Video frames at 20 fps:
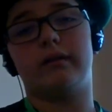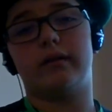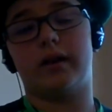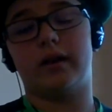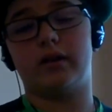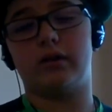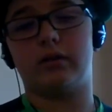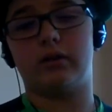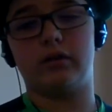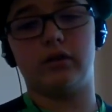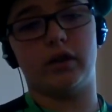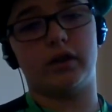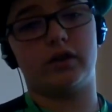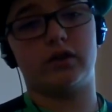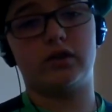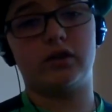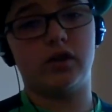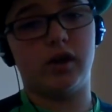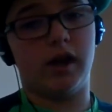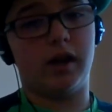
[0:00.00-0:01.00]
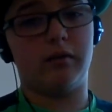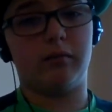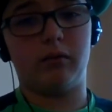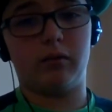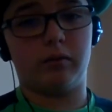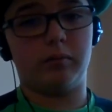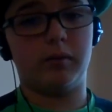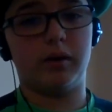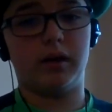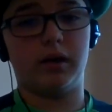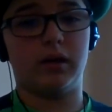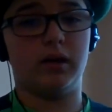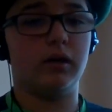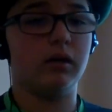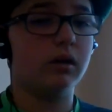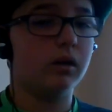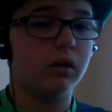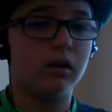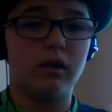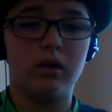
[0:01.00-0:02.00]
Then you can like chat with
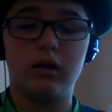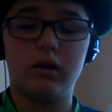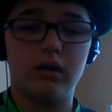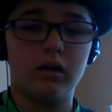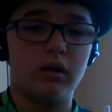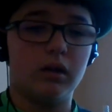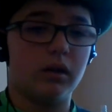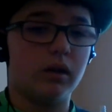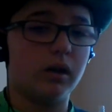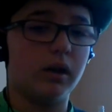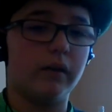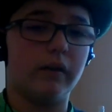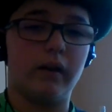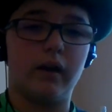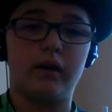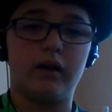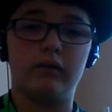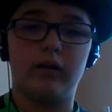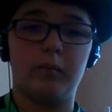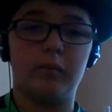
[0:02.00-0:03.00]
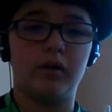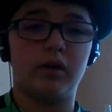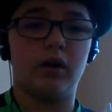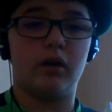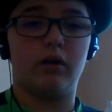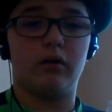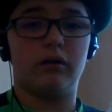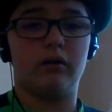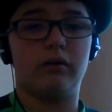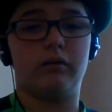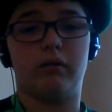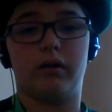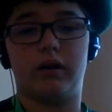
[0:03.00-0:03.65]
me, and then let me know.